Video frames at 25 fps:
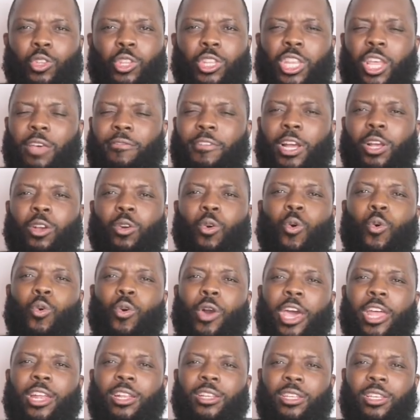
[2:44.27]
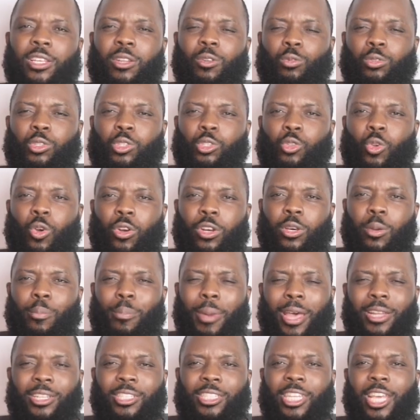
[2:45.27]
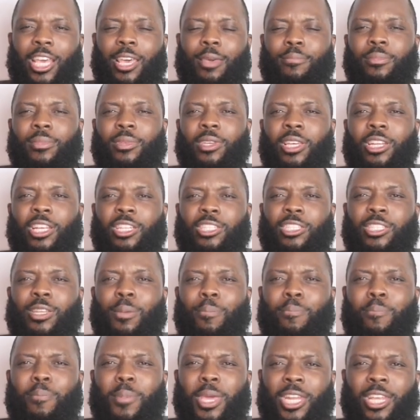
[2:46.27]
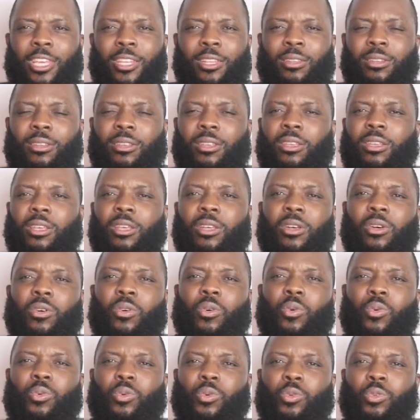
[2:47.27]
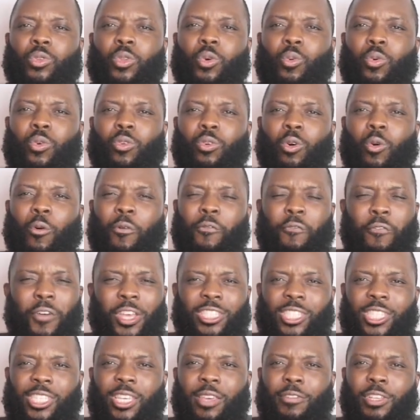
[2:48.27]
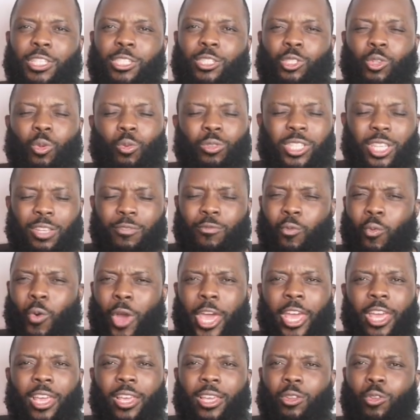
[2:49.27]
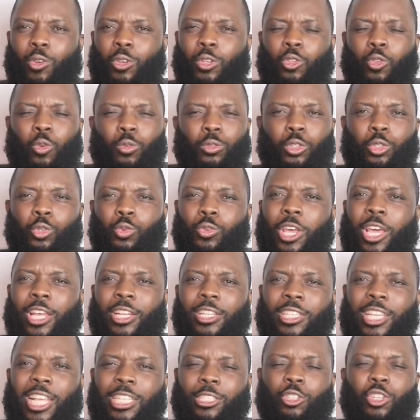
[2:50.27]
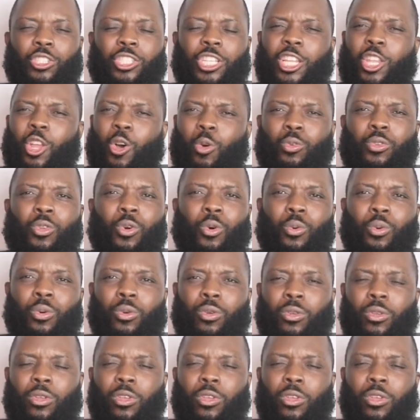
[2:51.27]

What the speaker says: never go and talk about them in a demeaning, offensive, insultive way. You don't do that. That's just a no-no.